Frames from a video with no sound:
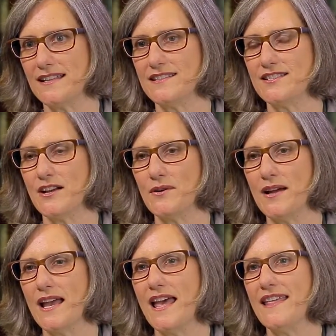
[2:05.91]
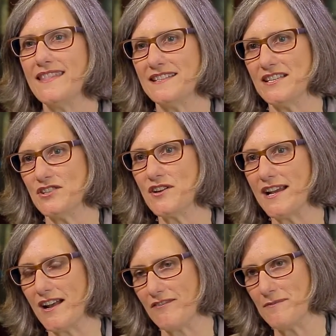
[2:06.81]
And so it's a
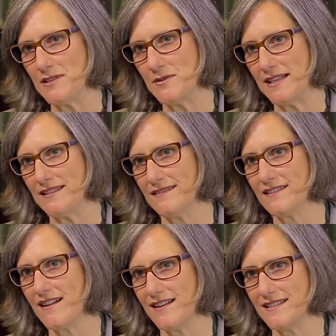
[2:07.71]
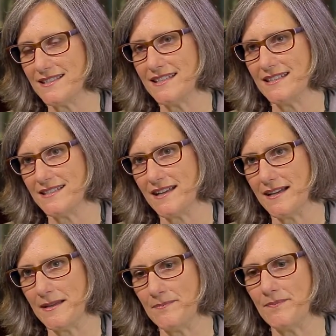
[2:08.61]
trade-off between cost and
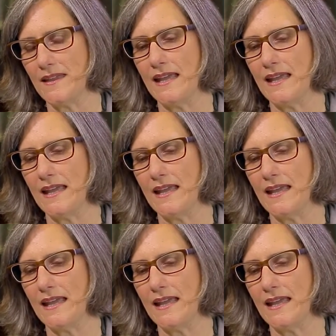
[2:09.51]
time.